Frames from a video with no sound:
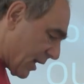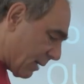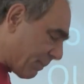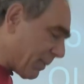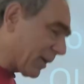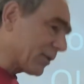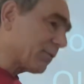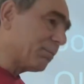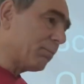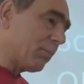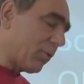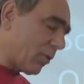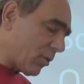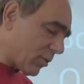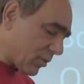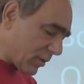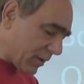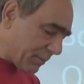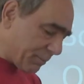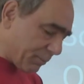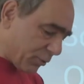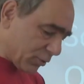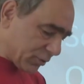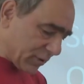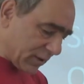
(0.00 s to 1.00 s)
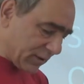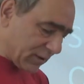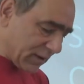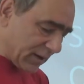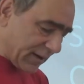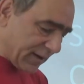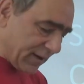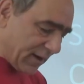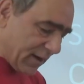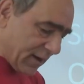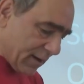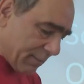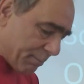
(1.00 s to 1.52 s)
But more
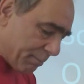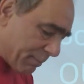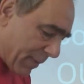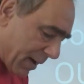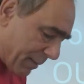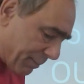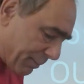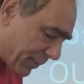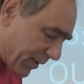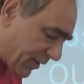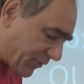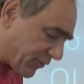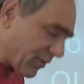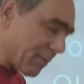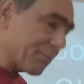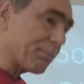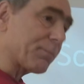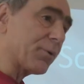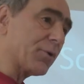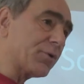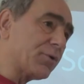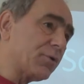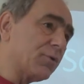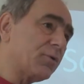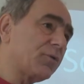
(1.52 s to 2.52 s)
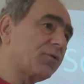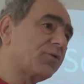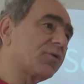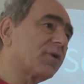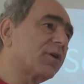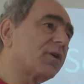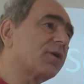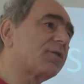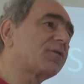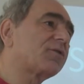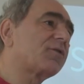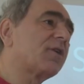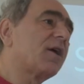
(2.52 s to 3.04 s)
importantly, members and
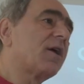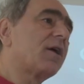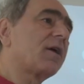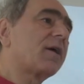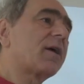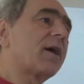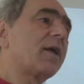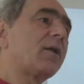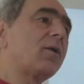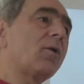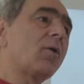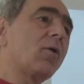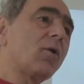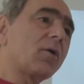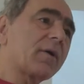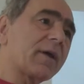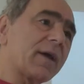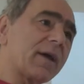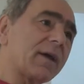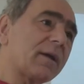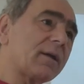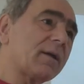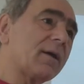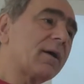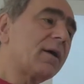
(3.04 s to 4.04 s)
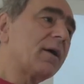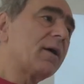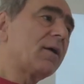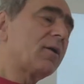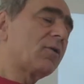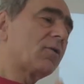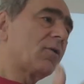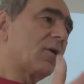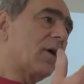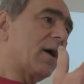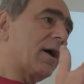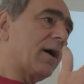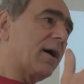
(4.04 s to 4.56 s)
producers can log in
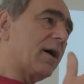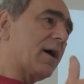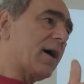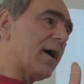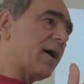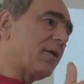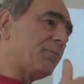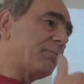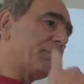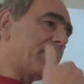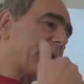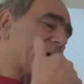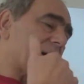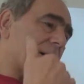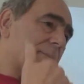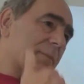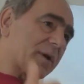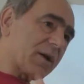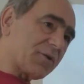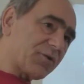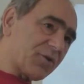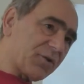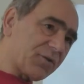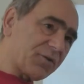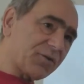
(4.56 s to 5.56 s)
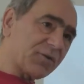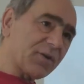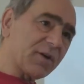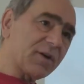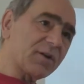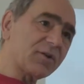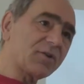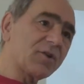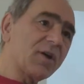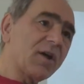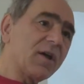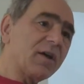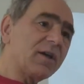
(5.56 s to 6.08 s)
uh, and become
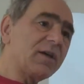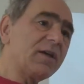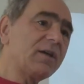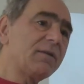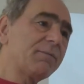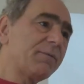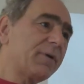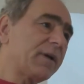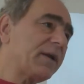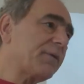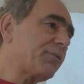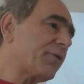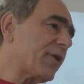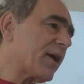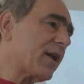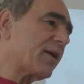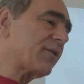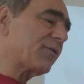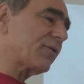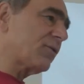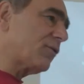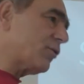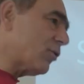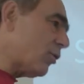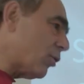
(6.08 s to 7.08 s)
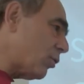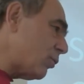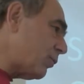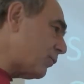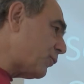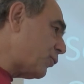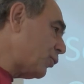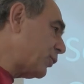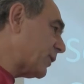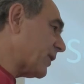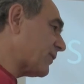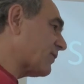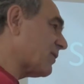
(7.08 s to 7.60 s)
registered even if there is no
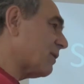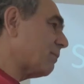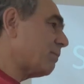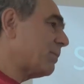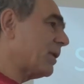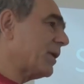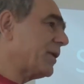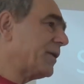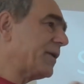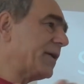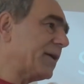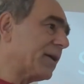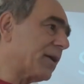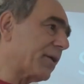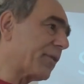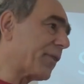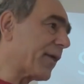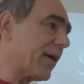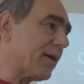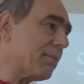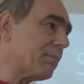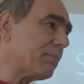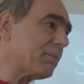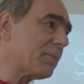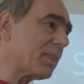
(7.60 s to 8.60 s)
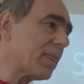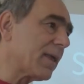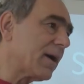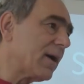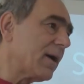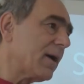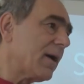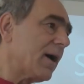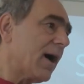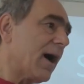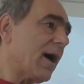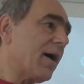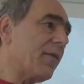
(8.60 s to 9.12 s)
food assembly near them.
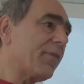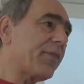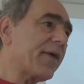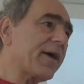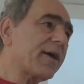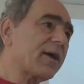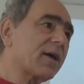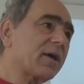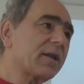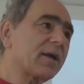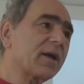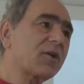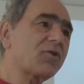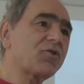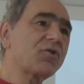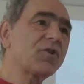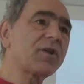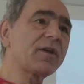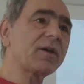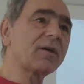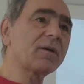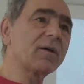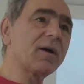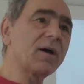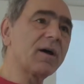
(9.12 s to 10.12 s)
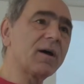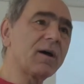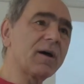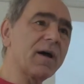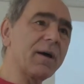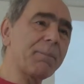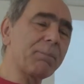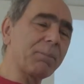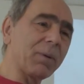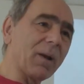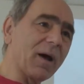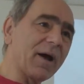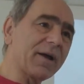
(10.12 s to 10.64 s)
And they can actually uh,
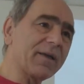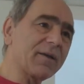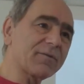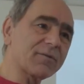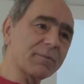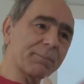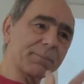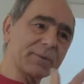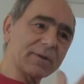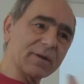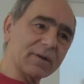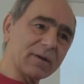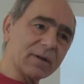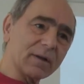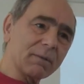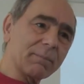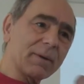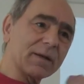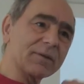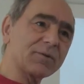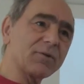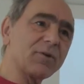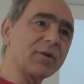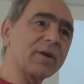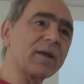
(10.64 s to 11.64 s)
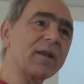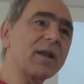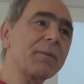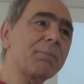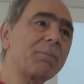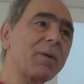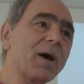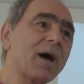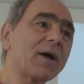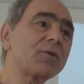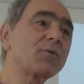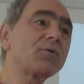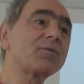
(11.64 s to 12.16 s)
apply, as a particular button, you can
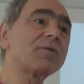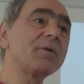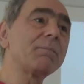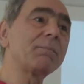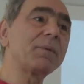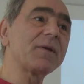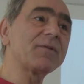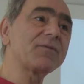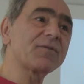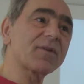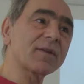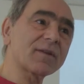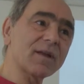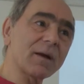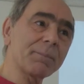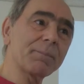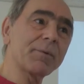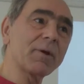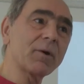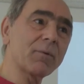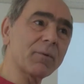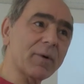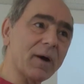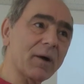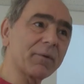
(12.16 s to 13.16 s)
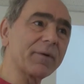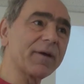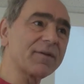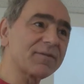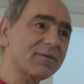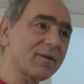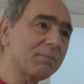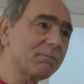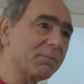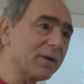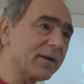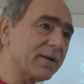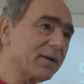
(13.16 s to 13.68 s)
apply to simply set up your own
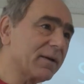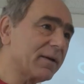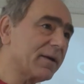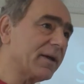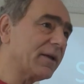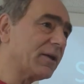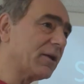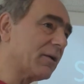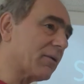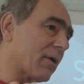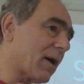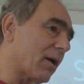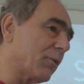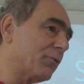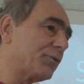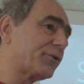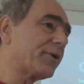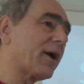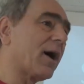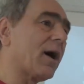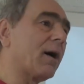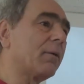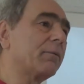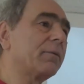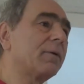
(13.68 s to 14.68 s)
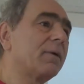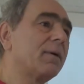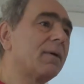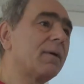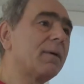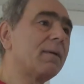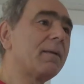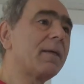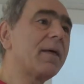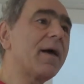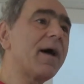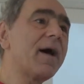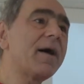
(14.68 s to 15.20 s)
assembly in your own town,
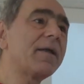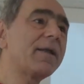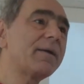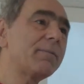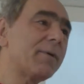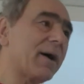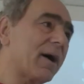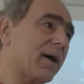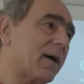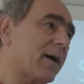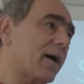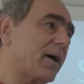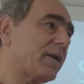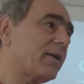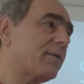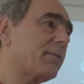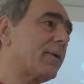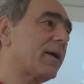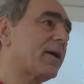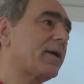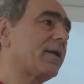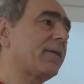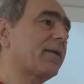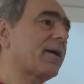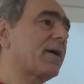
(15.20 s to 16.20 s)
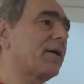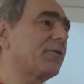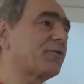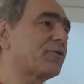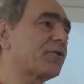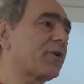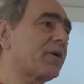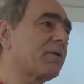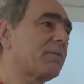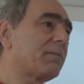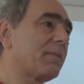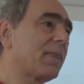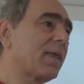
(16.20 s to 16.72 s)
anywhere, anywhere in the
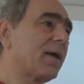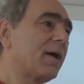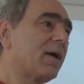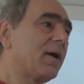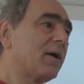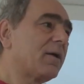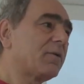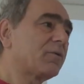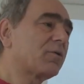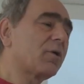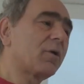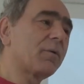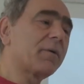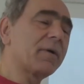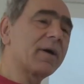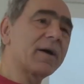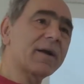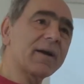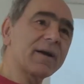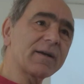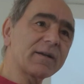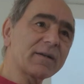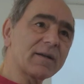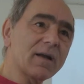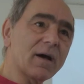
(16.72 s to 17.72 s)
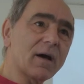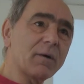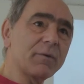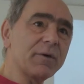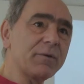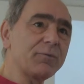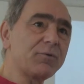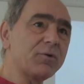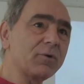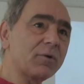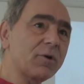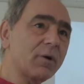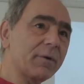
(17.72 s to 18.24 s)
country. So uh, right now,
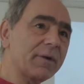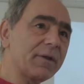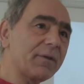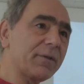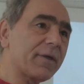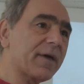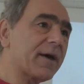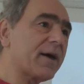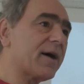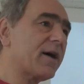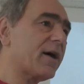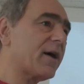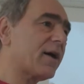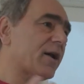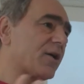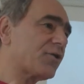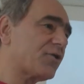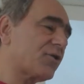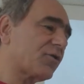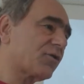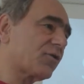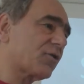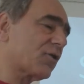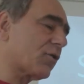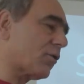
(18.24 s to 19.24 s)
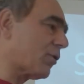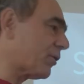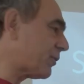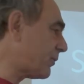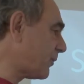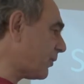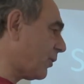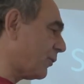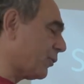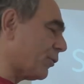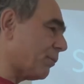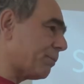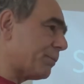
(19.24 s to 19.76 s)
if you go in there, register on,
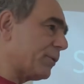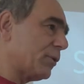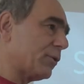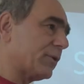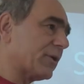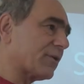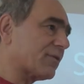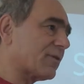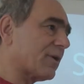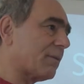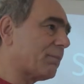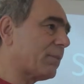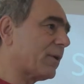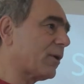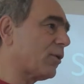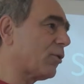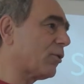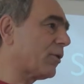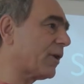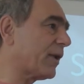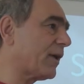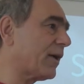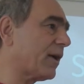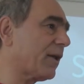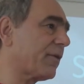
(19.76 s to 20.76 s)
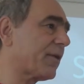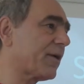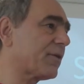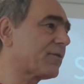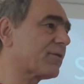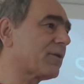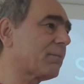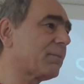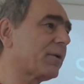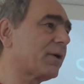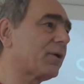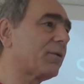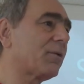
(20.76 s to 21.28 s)
on the Bude assembly or any other
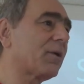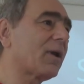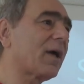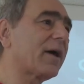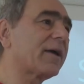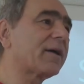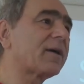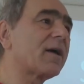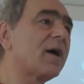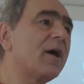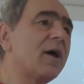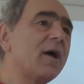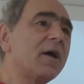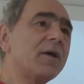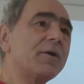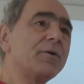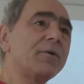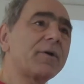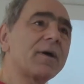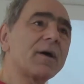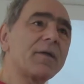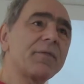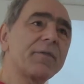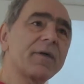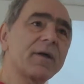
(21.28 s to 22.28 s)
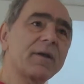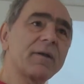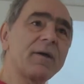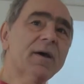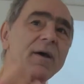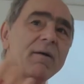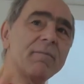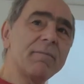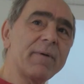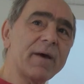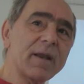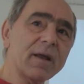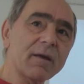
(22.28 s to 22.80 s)
assembly you like, you can then
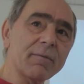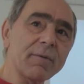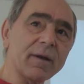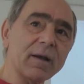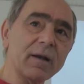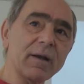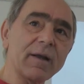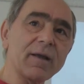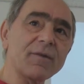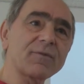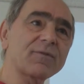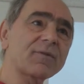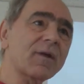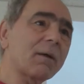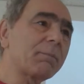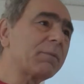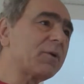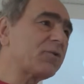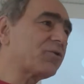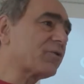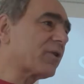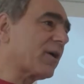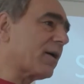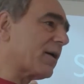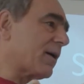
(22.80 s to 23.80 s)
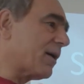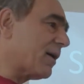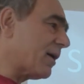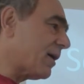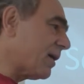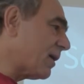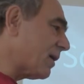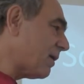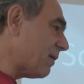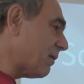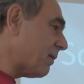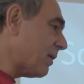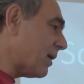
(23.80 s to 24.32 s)
very quickly establish
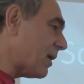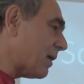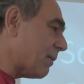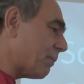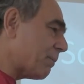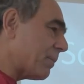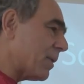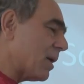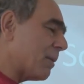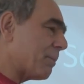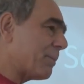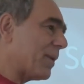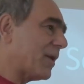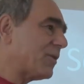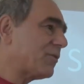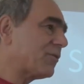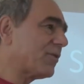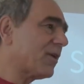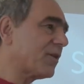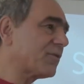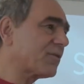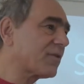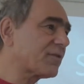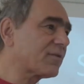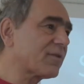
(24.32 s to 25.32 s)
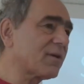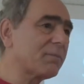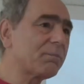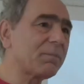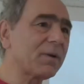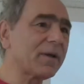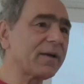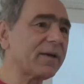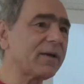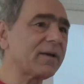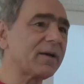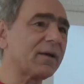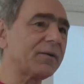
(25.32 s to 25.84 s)
a, a, a Penzance
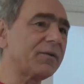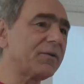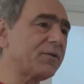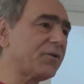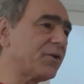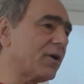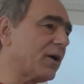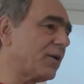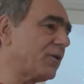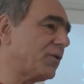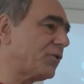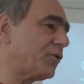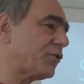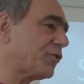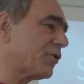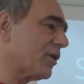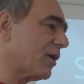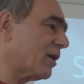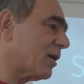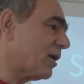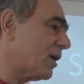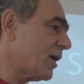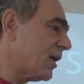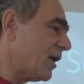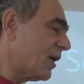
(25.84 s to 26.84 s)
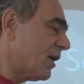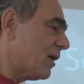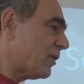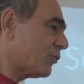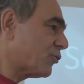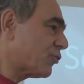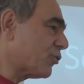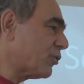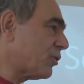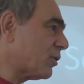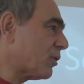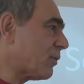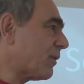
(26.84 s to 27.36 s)
assembly and, and uh,
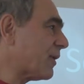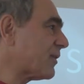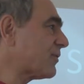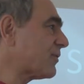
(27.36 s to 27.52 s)
Truro